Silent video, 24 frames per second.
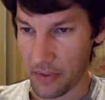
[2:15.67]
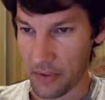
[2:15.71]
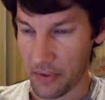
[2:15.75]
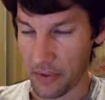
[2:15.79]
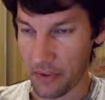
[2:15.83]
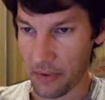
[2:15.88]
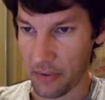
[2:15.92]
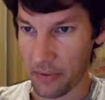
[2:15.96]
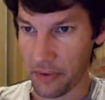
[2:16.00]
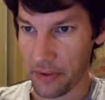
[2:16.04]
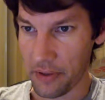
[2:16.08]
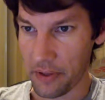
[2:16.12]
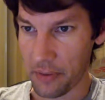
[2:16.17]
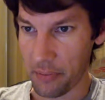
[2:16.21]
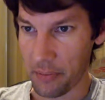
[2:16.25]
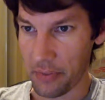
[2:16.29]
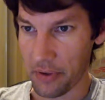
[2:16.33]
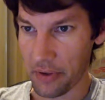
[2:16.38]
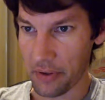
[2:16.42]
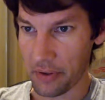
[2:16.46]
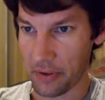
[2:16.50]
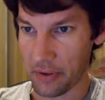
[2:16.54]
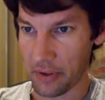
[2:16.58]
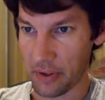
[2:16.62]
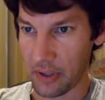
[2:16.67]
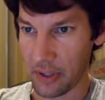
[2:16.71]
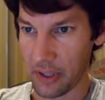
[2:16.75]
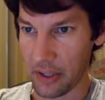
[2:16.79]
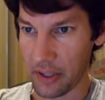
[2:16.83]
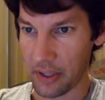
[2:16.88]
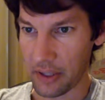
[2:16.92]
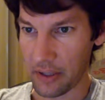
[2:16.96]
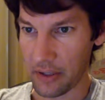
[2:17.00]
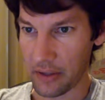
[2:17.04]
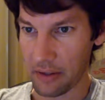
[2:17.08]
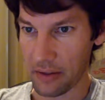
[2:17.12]
going to put a
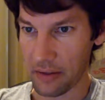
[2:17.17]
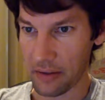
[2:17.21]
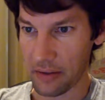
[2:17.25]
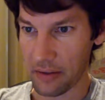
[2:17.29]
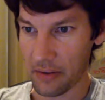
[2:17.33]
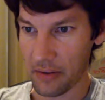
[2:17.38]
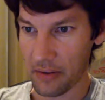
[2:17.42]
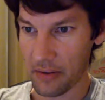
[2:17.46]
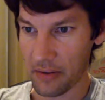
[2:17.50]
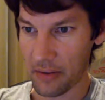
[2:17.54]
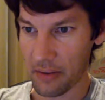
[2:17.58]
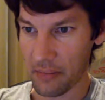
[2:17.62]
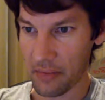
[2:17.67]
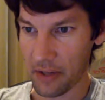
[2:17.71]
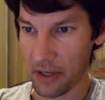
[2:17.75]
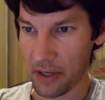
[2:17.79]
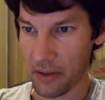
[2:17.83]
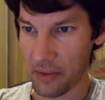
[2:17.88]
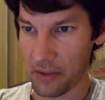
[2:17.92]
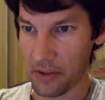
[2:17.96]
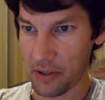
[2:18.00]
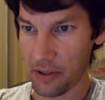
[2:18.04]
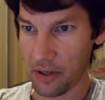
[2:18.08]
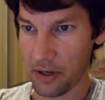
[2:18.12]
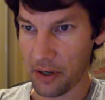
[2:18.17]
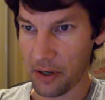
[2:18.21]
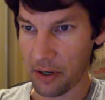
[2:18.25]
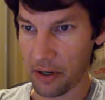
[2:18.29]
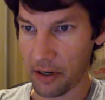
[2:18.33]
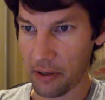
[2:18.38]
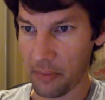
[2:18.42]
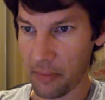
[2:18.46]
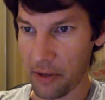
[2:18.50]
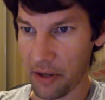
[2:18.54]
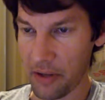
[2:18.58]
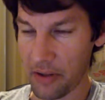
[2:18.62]
link to something I was
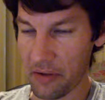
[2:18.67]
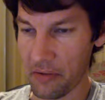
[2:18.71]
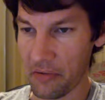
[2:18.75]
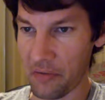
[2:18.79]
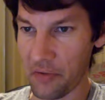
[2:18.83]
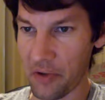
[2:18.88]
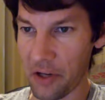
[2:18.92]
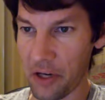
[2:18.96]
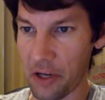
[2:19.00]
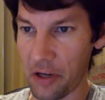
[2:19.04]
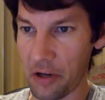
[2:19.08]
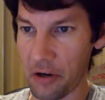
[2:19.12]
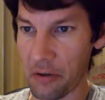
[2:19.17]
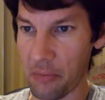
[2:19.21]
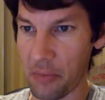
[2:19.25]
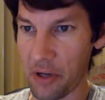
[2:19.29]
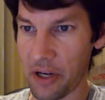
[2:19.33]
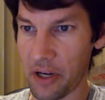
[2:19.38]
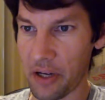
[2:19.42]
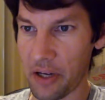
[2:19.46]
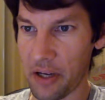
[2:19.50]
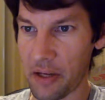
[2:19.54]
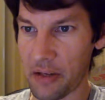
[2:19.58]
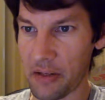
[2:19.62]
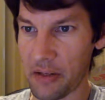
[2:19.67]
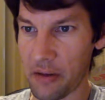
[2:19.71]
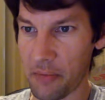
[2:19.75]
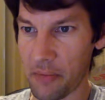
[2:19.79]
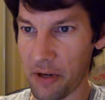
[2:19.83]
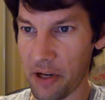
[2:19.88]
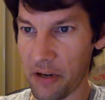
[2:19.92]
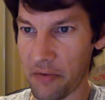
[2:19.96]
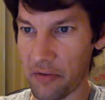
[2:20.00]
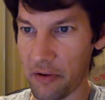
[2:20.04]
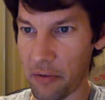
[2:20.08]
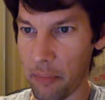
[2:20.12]
talking about in the video, but I guess I'm
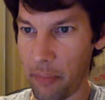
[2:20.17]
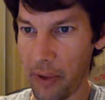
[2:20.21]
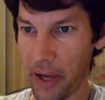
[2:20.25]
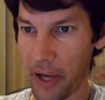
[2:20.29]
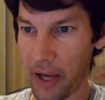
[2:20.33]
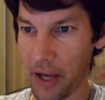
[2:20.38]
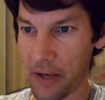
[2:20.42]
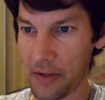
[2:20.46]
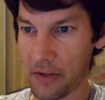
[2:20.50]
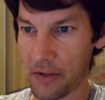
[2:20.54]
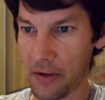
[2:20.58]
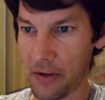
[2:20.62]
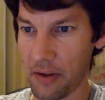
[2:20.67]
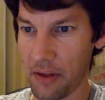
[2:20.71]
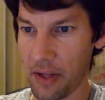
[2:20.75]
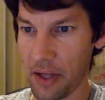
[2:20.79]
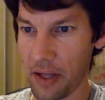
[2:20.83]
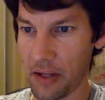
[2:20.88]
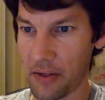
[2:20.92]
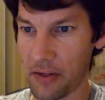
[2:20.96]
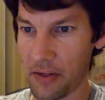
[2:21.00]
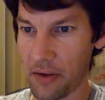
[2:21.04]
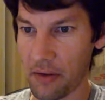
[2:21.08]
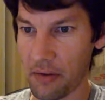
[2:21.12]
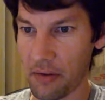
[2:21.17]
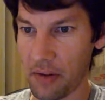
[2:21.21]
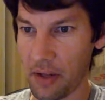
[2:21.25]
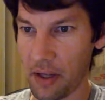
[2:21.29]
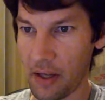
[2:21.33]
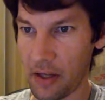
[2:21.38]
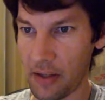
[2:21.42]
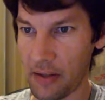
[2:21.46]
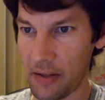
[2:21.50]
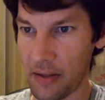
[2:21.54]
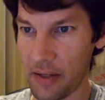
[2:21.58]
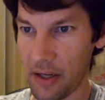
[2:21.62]
gonna have to pass on that. So
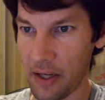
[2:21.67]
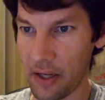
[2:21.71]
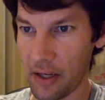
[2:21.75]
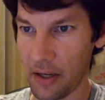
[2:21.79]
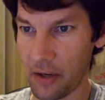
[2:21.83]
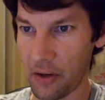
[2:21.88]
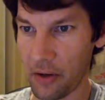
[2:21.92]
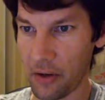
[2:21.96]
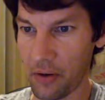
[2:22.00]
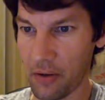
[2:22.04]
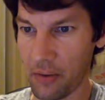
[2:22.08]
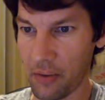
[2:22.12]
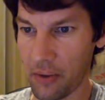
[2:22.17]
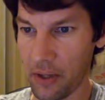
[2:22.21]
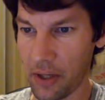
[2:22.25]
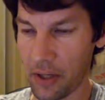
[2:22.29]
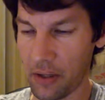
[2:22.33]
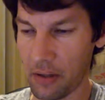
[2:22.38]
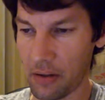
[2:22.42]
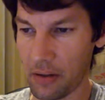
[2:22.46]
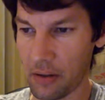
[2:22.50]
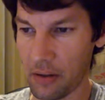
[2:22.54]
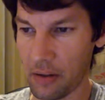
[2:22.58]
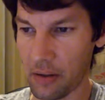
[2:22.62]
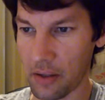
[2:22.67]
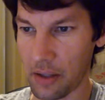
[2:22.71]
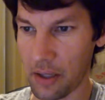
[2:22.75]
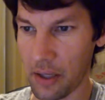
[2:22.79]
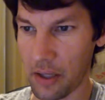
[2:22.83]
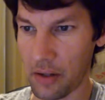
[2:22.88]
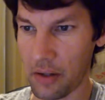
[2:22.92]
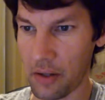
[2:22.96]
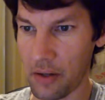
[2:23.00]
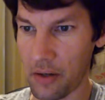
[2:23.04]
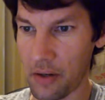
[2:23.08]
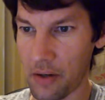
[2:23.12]
let's take a quick look
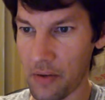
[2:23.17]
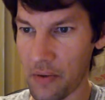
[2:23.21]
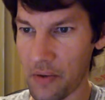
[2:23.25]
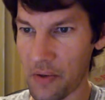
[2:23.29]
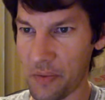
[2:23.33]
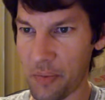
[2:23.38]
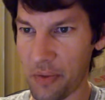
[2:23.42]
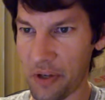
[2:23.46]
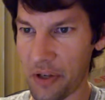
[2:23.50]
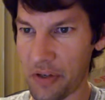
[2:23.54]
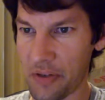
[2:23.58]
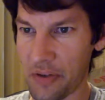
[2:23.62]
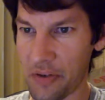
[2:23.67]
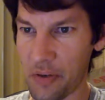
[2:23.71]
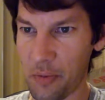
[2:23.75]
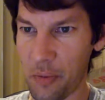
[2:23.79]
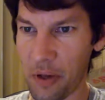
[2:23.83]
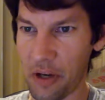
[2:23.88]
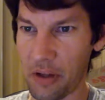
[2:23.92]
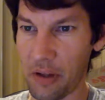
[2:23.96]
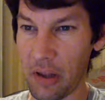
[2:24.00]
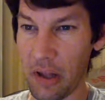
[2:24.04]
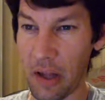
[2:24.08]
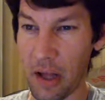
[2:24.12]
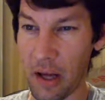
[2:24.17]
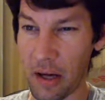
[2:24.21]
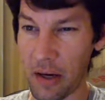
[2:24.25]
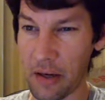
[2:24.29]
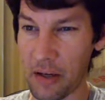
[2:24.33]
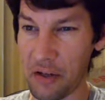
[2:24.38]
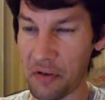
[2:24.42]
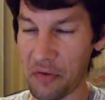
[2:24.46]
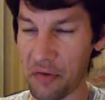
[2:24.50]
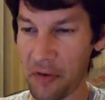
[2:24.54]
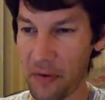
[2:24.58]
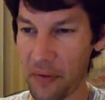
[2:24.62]
at the news because there's been a lot of
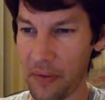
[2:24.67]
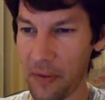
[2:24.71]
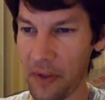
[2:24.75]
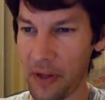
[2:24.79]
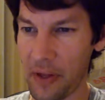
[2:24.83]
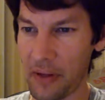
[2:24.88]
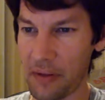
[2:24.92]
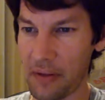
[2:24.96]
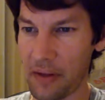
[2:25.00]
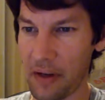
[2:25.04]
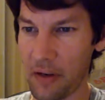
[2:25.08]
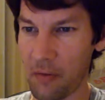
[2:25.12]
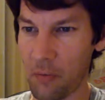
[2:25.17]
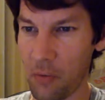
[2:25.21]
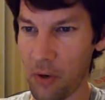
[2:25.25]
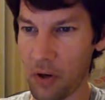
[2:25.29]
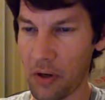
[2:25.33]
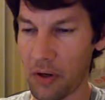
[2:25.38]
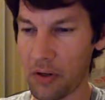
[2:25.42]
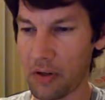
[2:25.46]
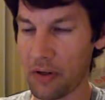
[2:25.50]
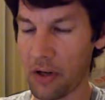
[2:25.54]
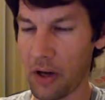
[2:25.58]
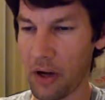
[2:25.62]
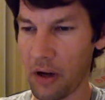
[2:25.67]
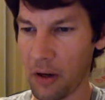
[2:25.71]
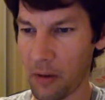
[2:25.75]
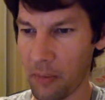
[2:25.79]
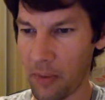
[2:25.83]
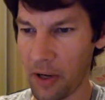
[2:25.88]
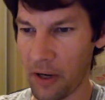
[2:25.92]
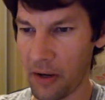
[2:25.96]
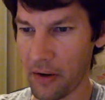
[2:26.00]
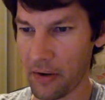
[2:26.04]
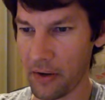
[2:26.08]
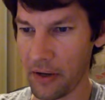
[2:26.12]
different things that I've wanted to talk
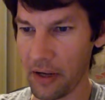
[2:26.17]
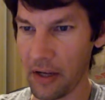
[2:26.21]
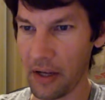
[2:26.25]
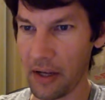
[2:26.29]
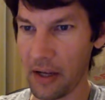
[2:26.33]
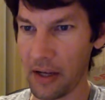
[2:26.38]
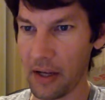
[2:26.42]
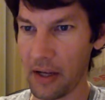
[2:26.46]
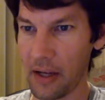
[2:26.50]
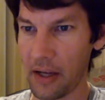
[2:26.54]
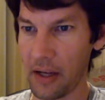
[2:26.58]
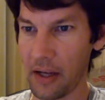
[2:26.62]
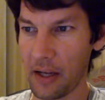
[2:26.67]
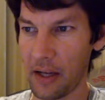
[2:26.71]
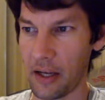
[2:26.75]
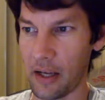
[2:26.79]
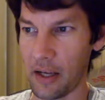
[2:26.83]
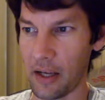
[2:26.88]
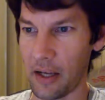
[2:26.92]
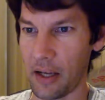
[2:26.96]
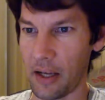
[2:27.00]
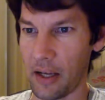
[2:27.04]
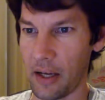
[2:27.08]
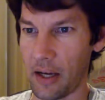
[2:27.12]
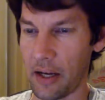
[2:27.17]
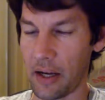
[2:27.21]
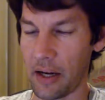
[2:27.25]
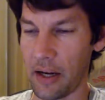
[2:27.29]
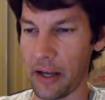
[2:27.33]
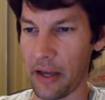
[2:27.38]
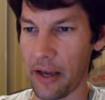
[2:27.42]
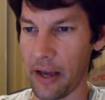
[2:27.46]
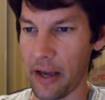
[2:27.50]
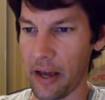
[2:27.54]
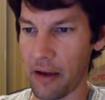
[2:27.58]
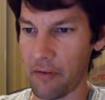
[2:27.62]
about, and I
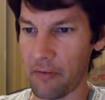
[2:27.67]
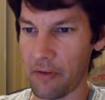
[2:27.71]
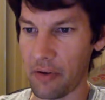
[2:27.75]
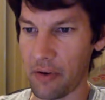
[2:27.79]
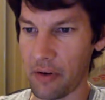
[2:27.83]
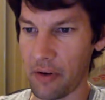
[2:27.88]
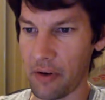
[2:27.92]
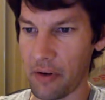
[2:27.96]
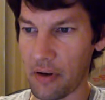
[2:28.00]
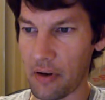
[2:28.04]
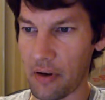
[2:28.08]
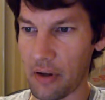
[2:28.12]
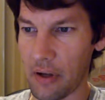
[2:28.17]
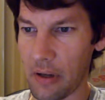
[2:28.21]
haven't.